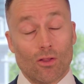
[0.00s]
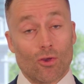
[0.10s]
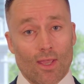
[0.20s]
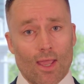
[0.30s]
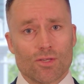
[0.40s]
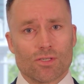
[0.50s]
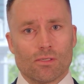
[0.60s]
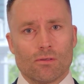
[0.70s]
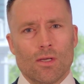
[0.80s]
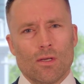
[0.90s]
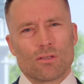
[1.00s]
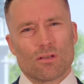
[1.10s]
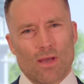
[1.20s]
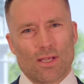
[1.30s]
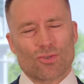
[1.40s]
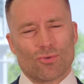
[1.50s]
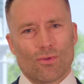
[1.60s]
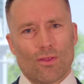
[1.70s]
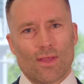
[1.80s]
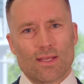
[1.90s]
location to make sure
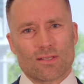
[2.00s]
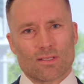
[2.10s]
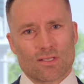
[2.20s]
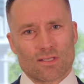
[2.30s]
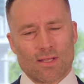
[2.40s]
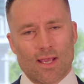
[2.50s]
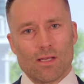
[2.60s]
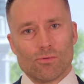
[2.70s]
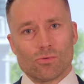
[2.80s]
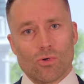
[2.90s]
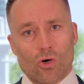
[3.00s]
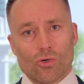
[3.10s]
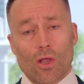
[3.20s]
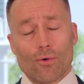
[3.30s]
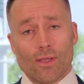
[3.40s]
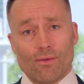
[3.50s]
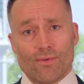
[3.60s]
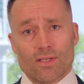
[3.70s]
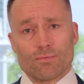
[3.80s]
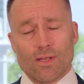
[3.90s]
that that's a sustainable, ongoing
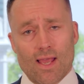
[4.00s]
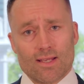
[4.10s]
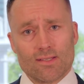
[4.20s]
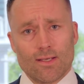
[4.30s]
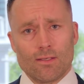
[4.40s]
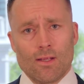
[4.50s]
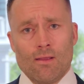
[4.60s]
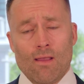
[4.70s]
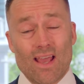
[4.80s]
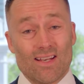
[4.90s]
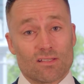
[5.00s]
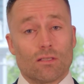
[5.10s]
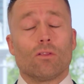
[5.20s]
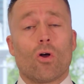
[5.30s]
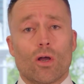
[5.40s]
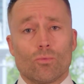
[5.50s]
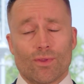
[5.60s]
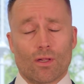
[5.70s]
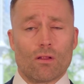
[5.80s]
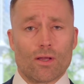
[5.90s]
investment asset and is aligned with
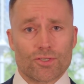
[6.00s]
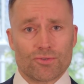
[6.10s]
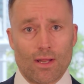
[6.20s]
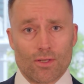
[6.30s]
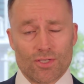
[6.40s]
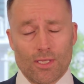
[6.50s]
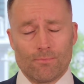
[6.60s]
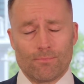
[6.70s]
the client's strategy.